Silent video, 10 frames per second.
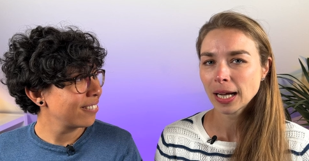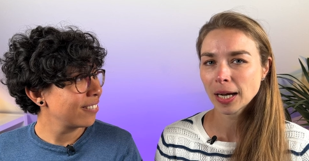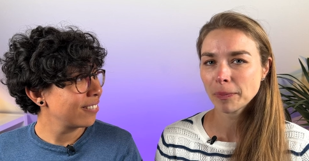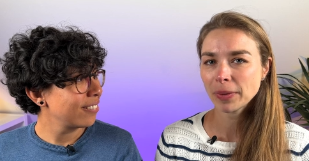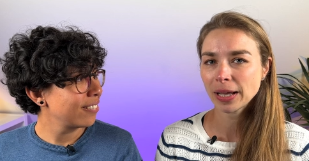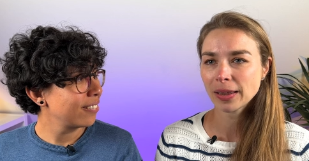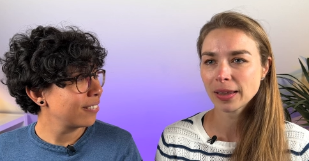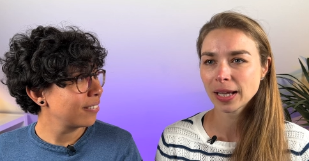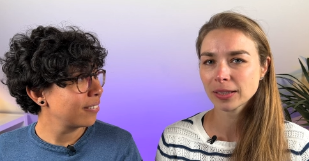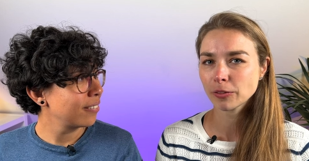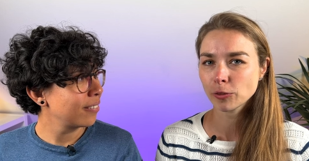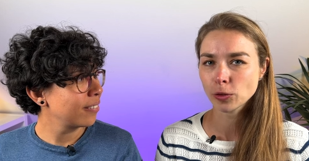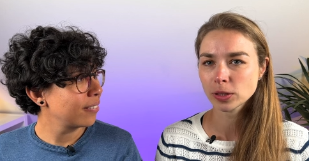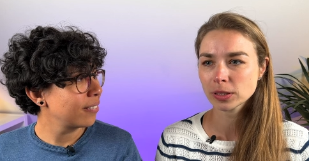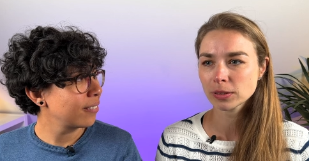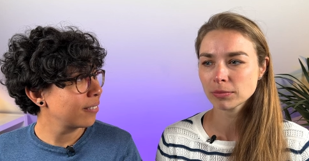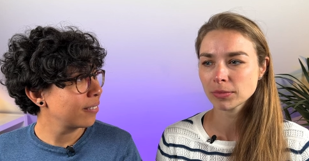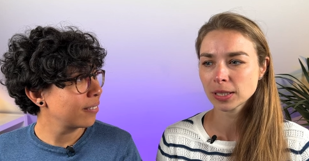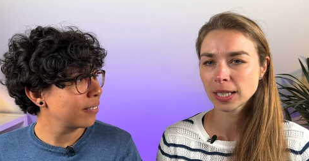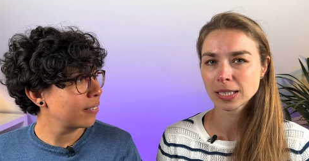Speaker 1: Um, and that, of course,
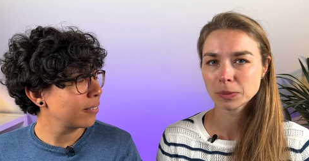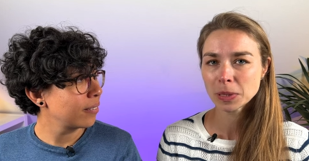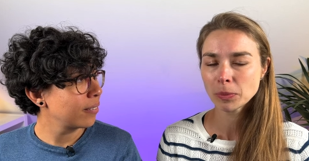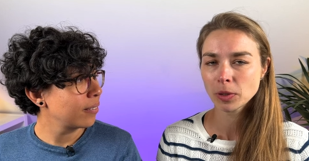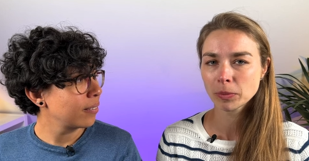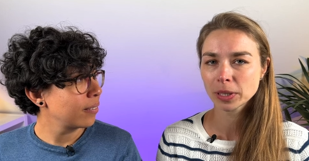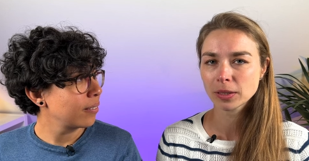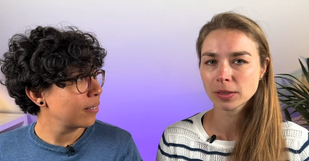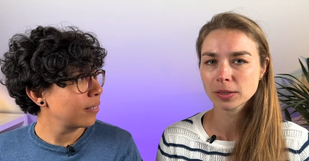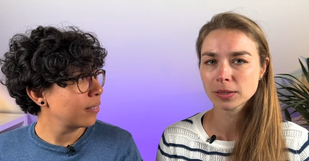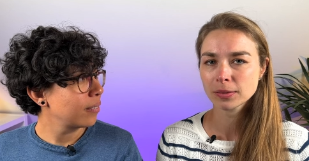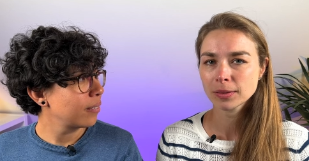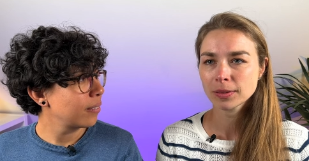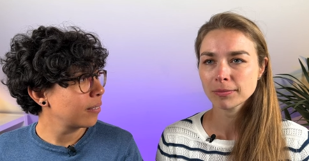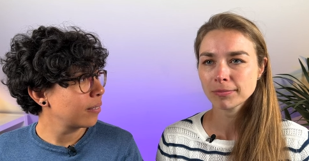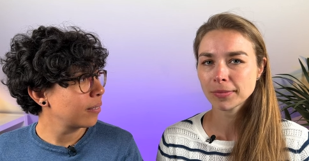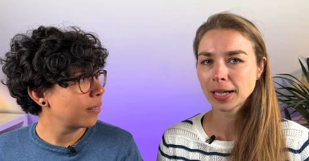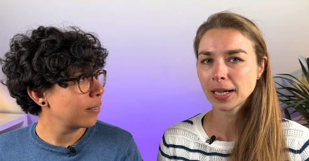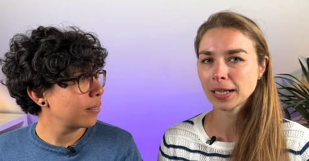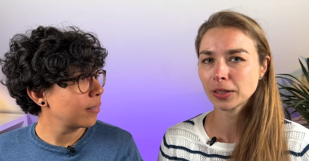enticed me more because
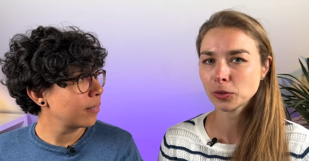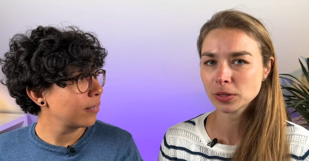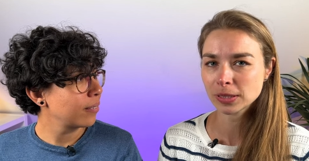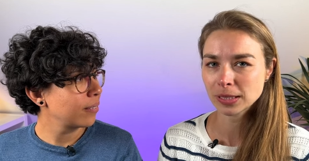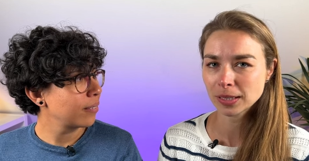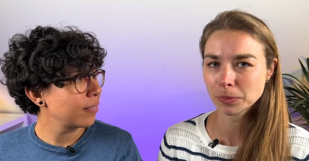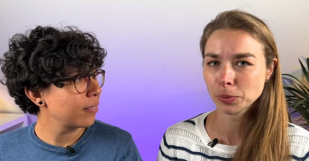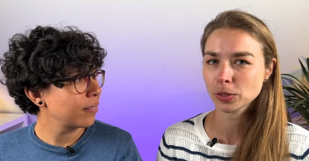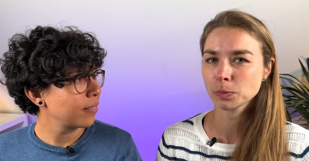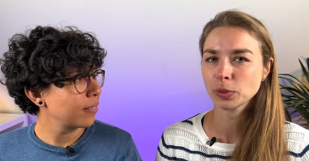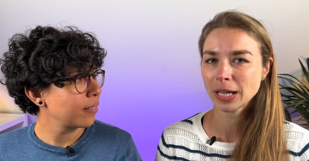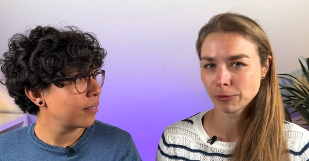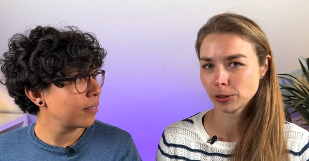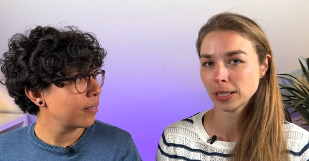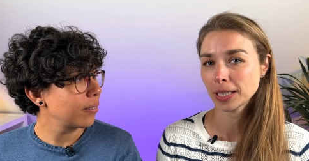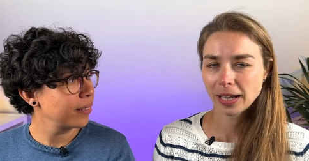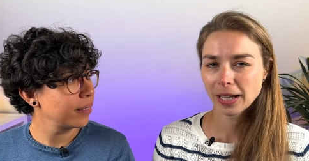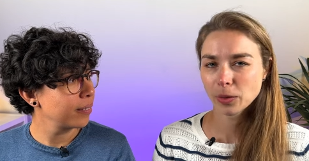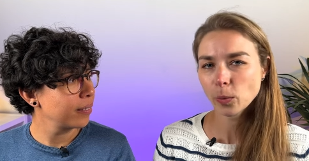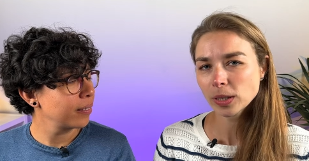I could see that the person put effort in it.
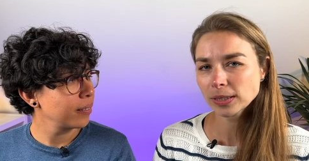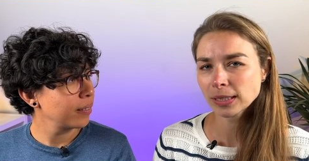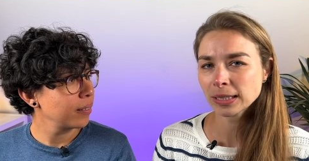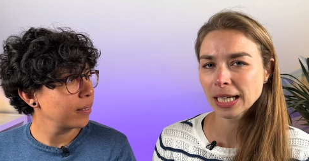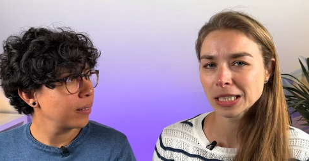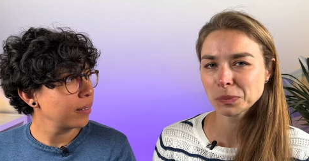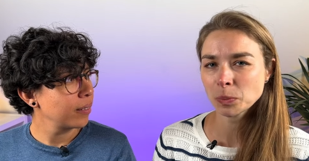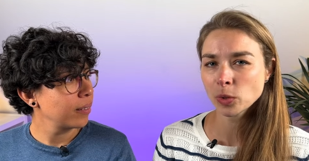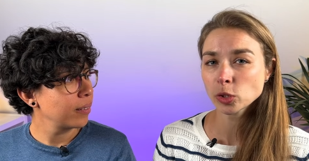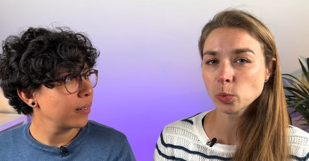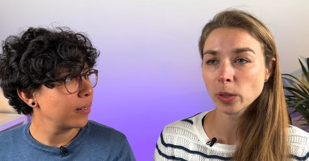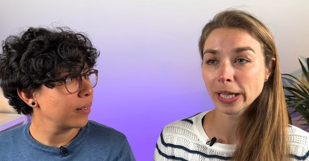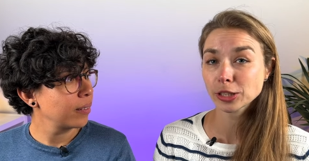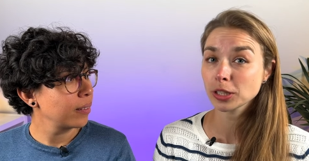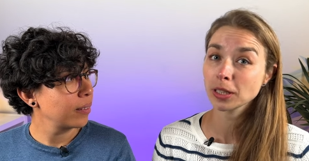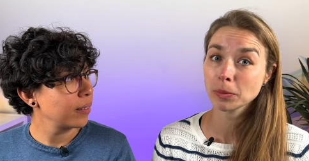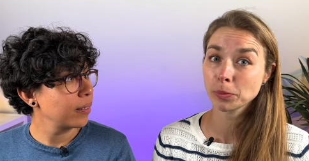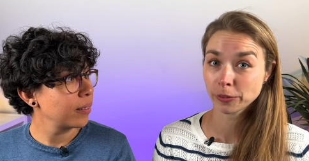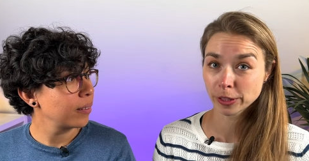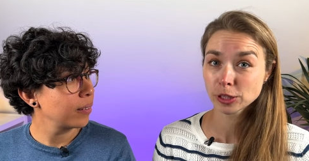And the ones that enticed me most were actually the
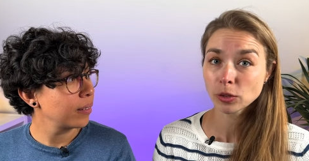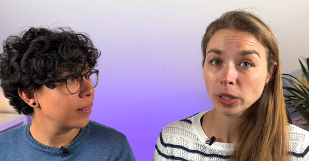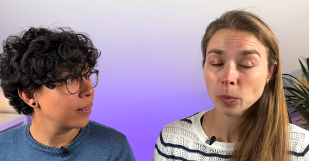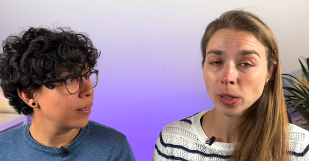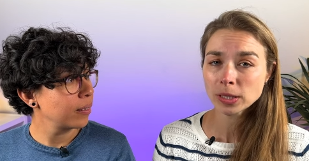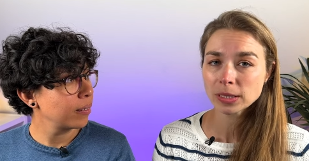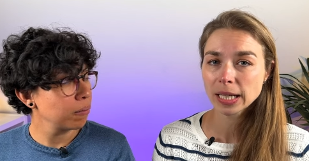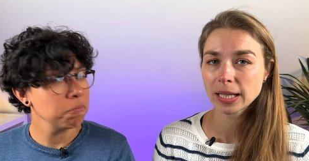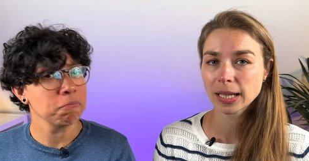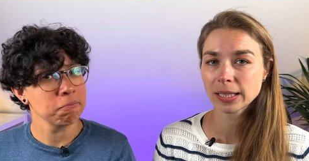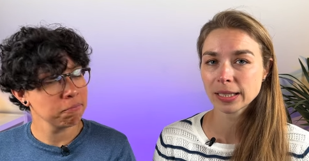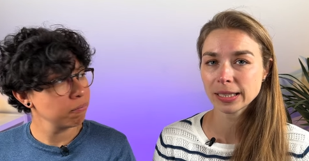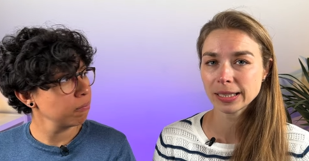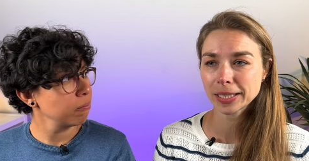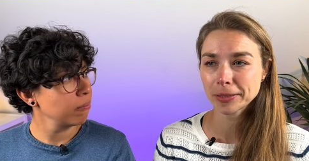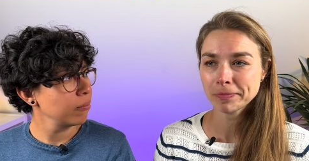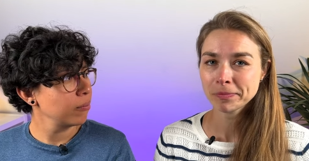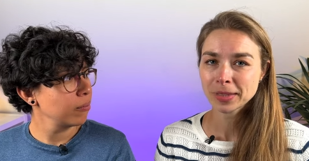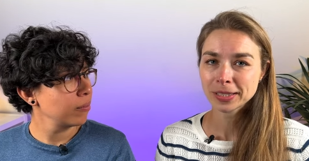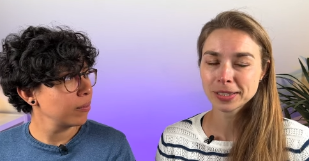professional looking ones and not the
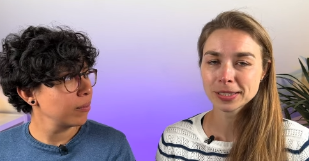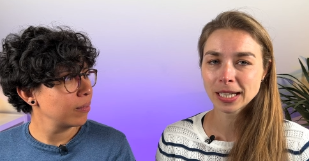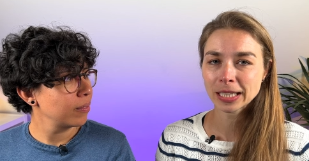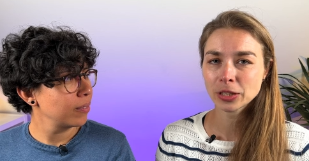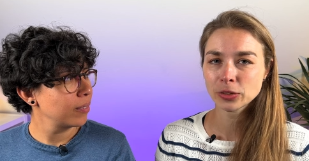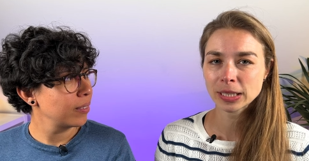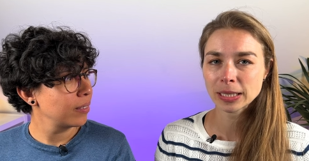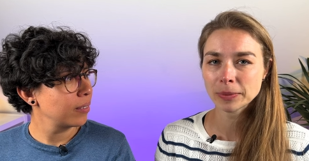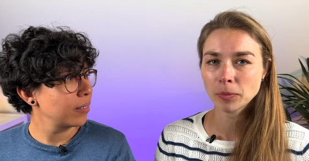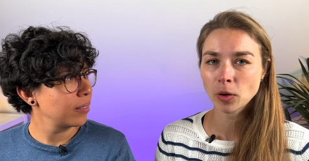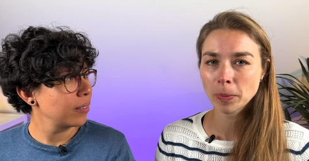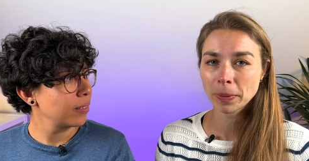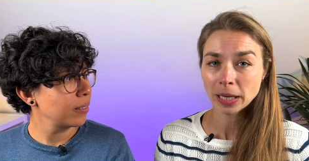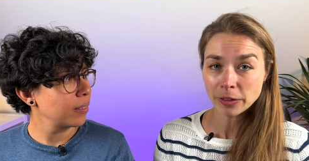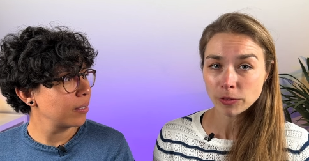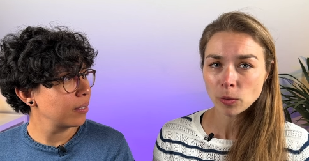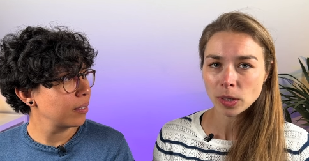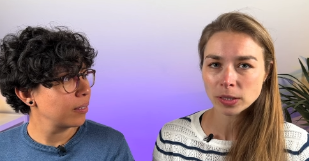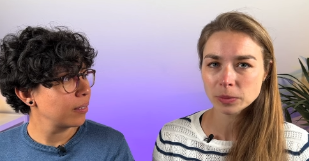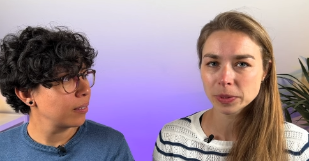designery, more playful
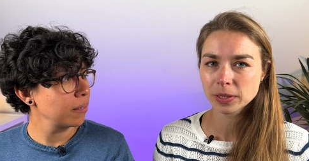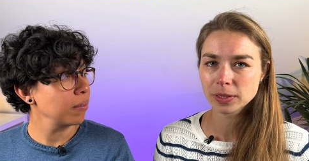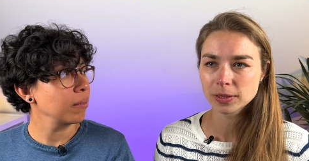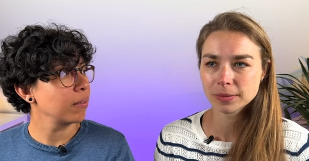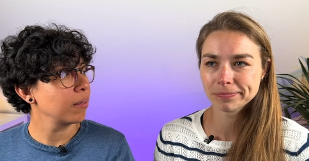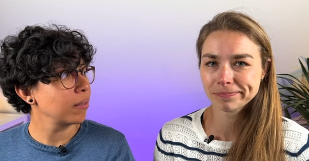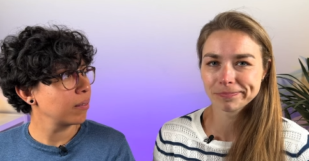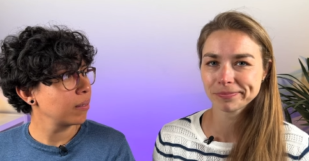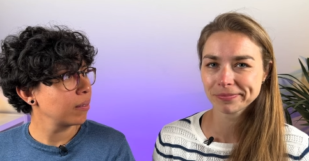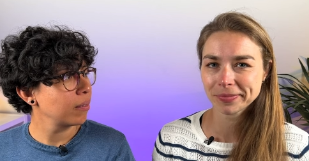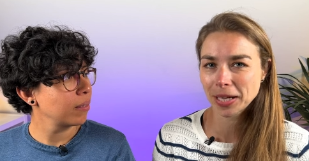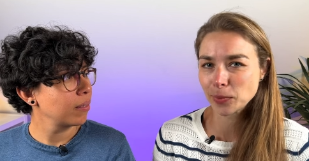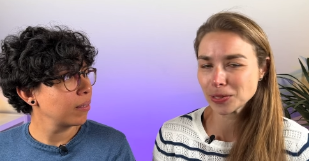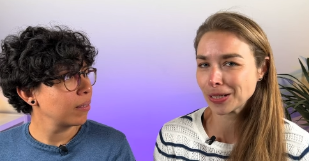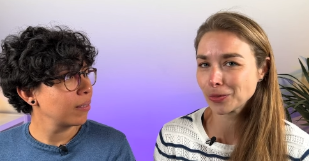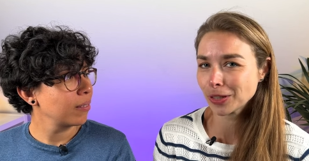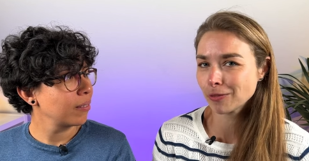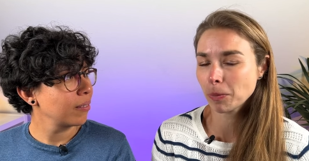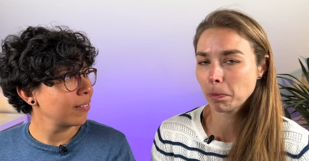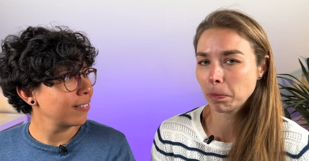ones because I was not looking
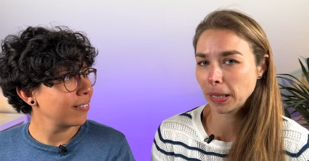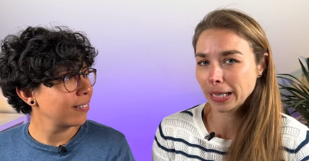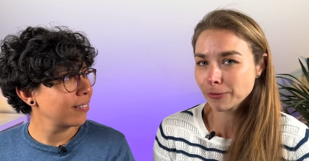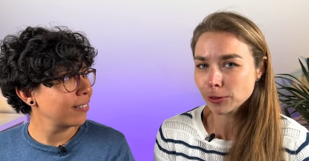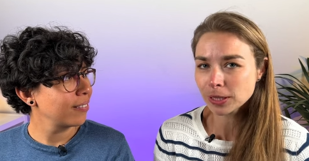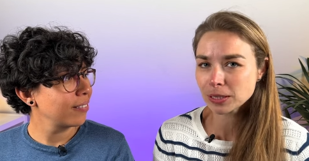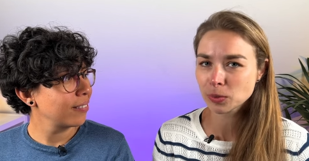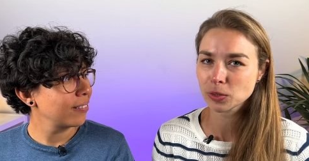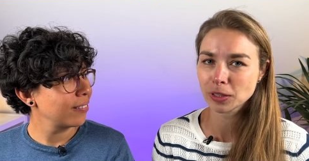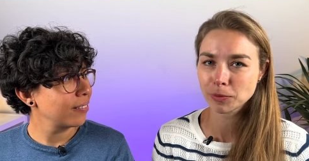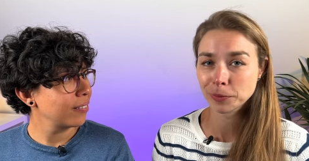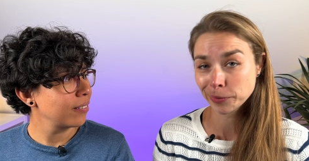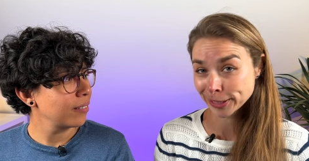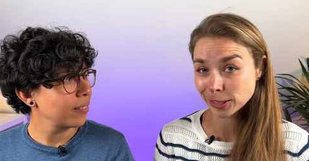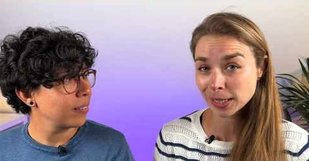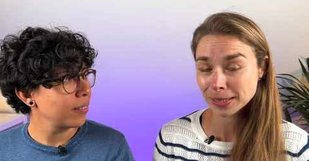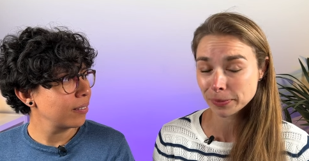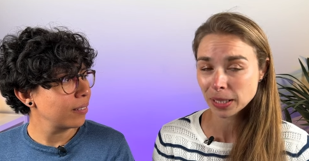for playfulness, I was looking for professionalism.